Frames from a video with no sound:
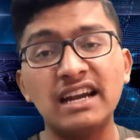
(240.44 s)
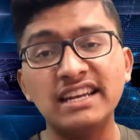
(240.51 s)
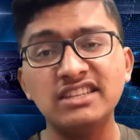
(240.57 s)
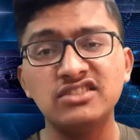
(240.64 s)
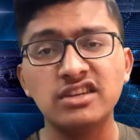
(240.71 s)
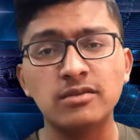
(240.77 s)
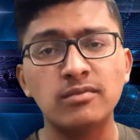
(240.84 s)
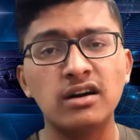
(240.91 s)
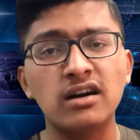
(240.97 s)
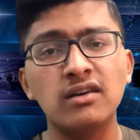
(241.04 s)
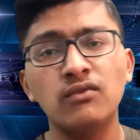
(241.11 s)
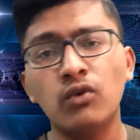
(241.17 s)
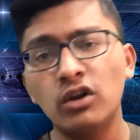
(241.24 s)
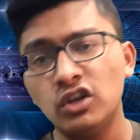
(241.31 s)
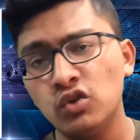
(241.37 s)
R.D.
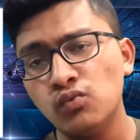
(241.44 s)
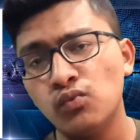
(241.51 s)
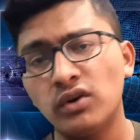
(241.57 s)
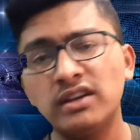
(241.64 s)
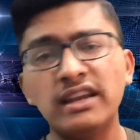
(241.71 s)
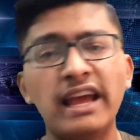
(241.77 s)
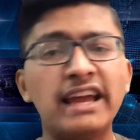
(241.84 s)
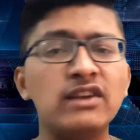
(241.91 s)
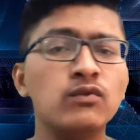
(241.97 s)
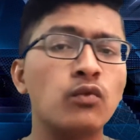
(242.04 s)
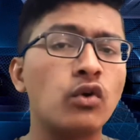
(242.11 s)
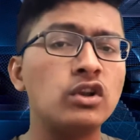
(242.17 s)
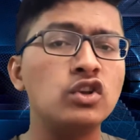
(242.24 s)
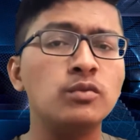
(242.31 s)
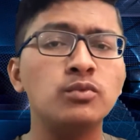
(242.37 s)
Sharma volume 1 and
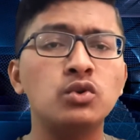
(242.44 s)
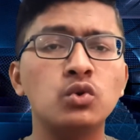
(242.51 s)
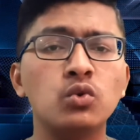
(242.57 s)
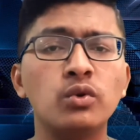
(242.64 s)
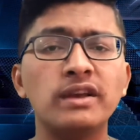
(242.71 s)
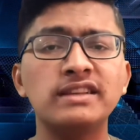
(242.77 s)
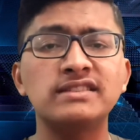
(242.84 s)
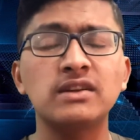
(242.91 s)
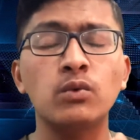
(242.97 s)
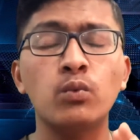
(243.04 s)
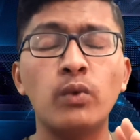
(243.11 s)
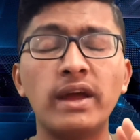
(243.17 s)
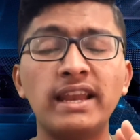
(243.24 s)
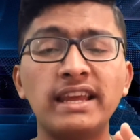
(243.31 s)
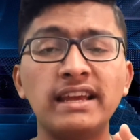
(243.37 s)
volume 2 is a
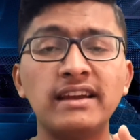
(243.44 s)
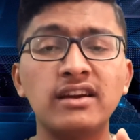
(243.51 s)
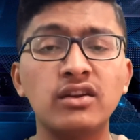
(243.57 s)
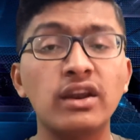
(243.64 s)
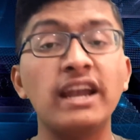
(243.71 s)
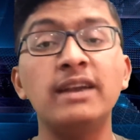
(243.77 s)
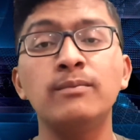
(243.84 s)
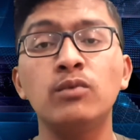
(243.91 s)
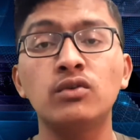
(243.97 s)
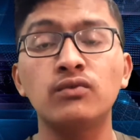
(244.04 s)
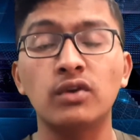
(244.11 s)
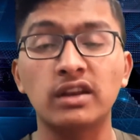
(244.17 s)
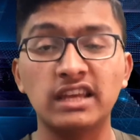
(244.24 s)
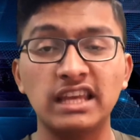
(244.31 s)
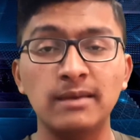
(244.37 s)
very great book
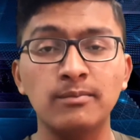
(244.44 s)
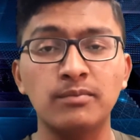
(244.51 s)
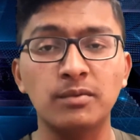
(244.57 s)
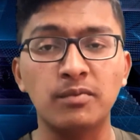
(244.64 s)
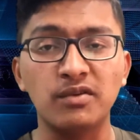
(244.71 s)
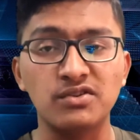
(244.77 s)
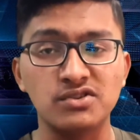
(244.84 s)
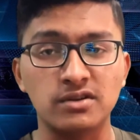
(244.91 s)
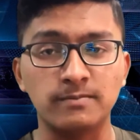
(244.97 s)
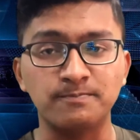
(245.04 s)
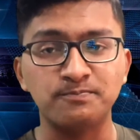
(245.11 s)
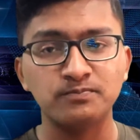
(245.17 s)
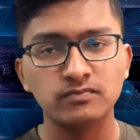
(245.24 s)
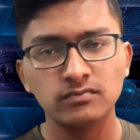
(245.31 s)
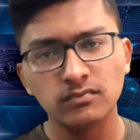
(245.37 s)
for KEAM preparation.
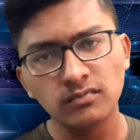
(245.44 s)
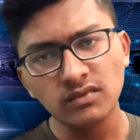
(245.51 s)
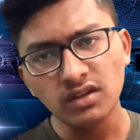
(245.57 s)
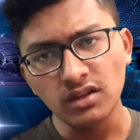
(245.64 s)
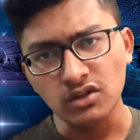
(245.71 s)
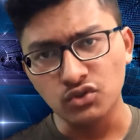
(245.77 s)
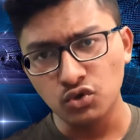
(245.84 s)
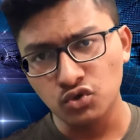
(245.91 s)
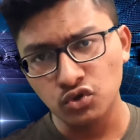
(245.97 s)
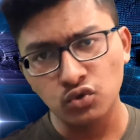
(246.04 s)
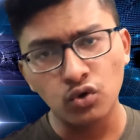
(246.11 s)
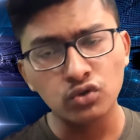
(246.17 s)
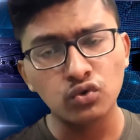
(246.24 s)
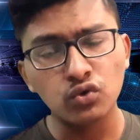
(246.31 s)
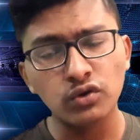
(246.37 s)
You should
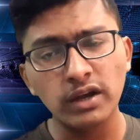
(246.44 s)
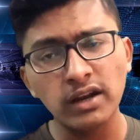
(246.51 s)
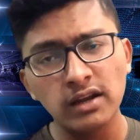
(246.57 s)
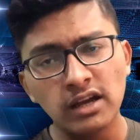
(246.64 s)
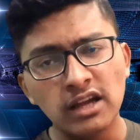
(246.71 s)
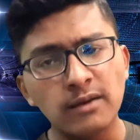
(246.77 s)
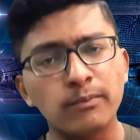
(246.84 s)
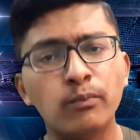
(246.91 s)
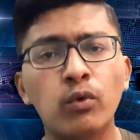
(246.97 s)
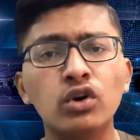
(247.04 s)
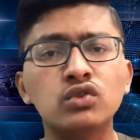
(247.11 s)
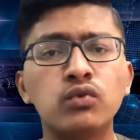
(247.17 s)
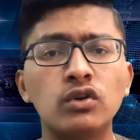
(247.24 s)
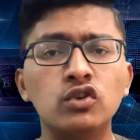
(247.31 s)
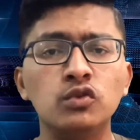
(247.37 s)
go through your
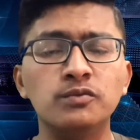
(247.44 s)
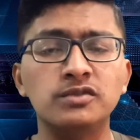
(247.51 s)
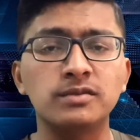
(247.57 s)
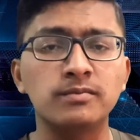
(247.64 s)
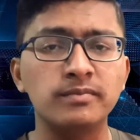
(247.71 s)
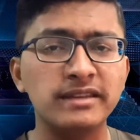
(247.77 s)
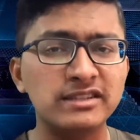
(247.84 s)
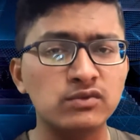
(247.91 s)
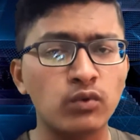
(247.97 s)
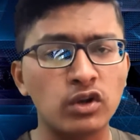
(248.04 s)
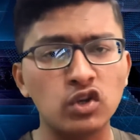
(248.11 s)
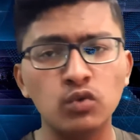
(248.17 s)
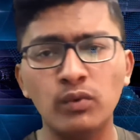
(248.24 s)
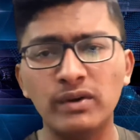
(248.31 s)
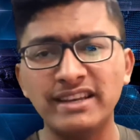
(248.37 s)
both volumes, means
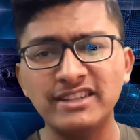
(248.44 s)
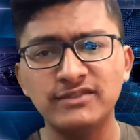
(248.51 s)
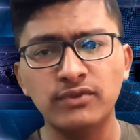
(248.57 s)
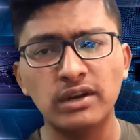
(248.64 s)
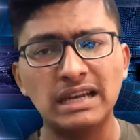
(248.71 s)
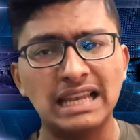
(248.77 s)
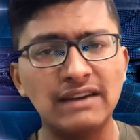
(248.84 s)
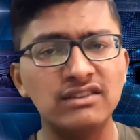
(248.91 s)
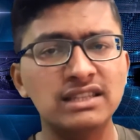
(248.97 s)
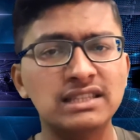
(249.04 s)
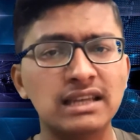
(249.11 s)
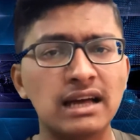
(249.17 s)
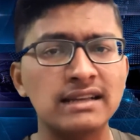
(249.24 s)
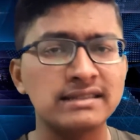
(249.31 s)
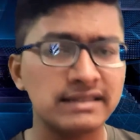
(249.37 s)
volume 1 is for 11th
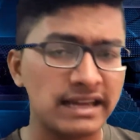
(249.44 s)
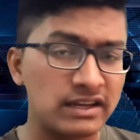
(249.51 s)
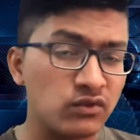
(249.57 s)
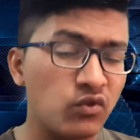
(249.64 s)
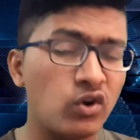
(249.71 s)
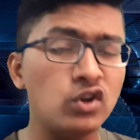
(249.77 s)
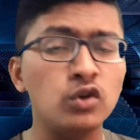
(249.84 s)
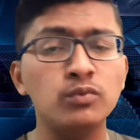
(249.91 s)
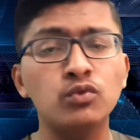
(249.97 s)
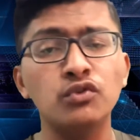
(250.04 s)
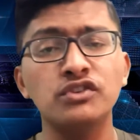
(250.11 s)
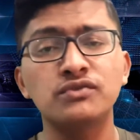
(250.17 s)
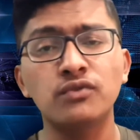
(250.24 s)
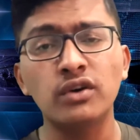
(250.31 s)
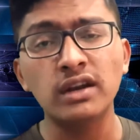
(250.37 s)
class and volume 2
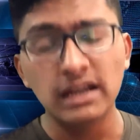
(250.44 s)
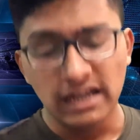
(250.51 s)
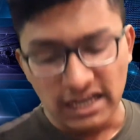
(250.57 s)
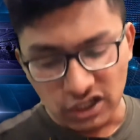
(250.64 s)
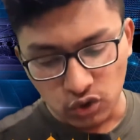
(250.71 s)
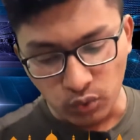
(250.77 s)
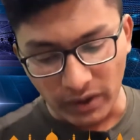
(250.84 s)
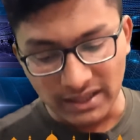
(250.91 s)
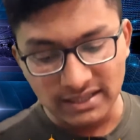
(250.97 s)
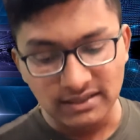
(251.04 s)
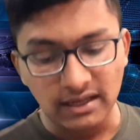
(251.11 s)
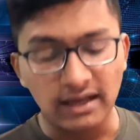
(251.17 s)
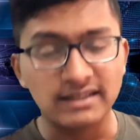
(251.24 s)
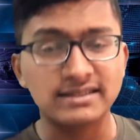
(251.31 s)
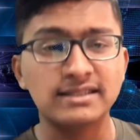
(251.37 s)
is for 12th
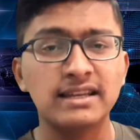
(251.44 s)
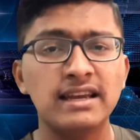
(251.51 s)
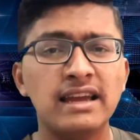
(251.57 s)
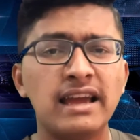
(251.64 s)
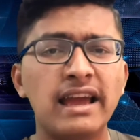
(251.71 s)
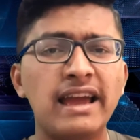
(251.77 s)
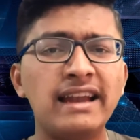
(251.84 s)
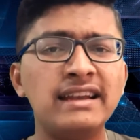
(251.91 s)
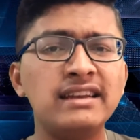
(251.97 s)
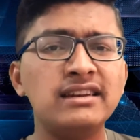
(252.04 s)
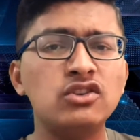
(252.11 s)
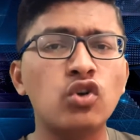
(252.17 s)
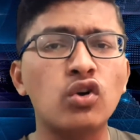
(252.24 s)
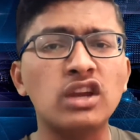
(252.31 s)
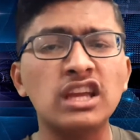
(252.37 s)
class. And
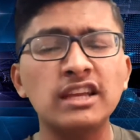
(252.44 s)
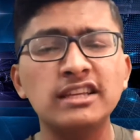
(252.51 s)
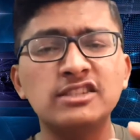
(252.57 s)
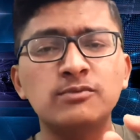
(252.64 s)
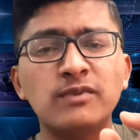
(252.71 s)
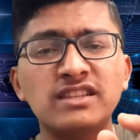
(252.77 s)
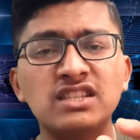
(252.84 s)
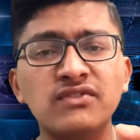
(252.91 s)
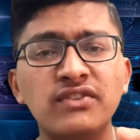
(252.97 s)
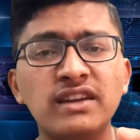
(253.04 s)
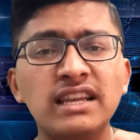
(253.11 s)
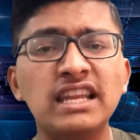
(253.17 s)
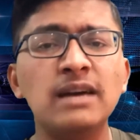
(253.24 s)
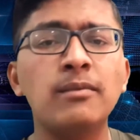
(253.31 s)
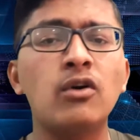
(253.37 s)
talking
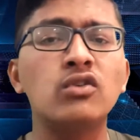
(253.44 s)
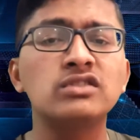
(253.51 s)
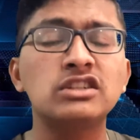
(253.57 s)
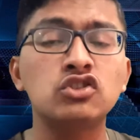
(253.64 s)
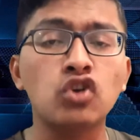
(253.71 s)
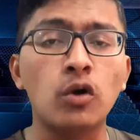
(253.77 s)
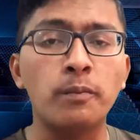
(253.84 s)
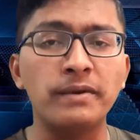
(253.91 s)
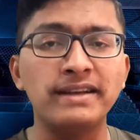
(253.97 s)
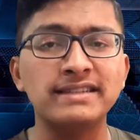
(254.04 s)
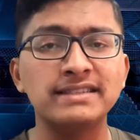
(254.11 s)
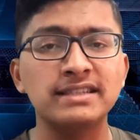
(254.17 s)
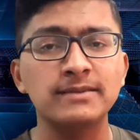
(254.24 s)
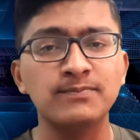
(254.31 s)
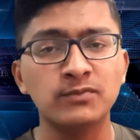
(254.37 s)
specifically about the
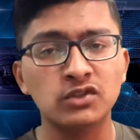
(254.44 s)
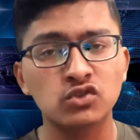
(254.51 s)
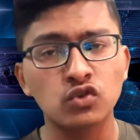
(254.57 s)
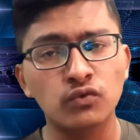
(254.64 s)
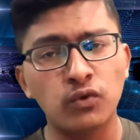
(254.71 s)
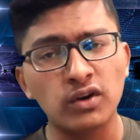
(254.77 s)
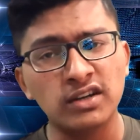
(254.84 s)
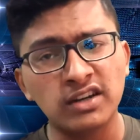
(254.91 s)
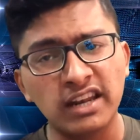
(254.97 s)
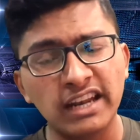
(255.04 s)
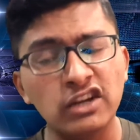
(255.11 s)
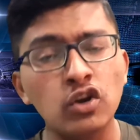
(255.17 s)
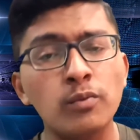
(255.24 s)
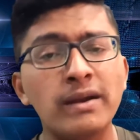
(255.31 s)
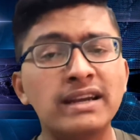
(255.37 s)
topics, so for
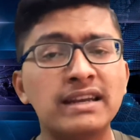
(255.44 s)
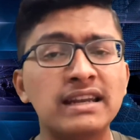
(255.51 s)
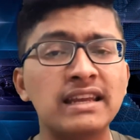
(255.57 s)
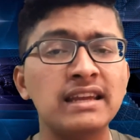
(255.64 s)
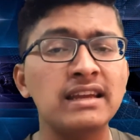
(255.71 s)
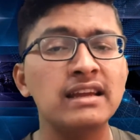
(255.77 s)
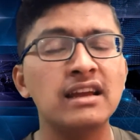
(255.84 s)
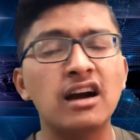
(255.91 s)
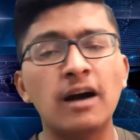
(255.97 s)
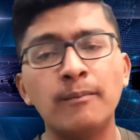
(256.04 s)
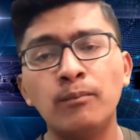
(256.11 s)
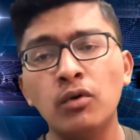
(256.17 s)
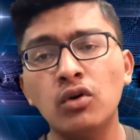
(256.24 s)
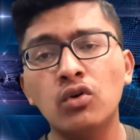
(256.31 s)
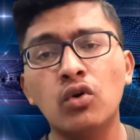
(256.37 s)
trigonometry, a
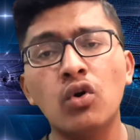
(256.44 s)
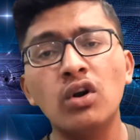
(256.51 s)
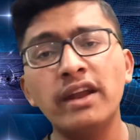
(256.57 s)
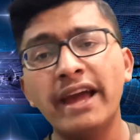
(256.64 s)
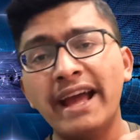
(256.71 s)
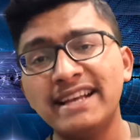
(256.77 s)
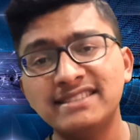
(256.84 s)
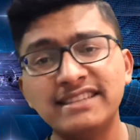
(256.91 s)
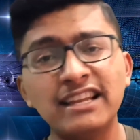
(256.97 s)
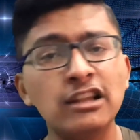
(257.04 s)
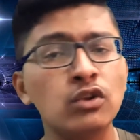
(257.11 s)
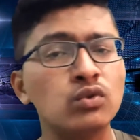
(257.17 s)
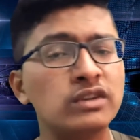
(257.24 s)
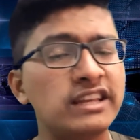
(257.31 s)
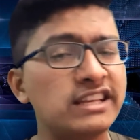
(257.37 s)
book called S.L.
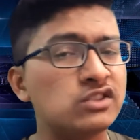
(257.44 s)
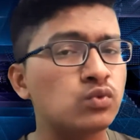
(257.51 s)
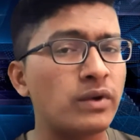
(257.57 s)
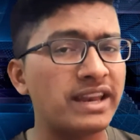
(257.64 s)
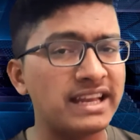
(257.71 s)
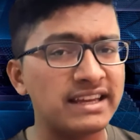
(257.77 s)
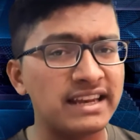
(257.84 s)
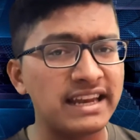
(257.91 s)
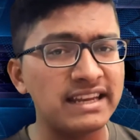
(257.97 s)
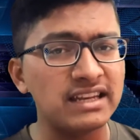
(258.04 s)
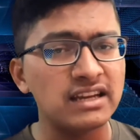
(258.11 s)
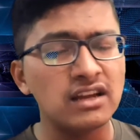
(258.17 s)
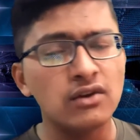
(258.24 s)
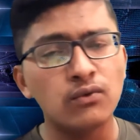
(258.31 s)
Loney is very great.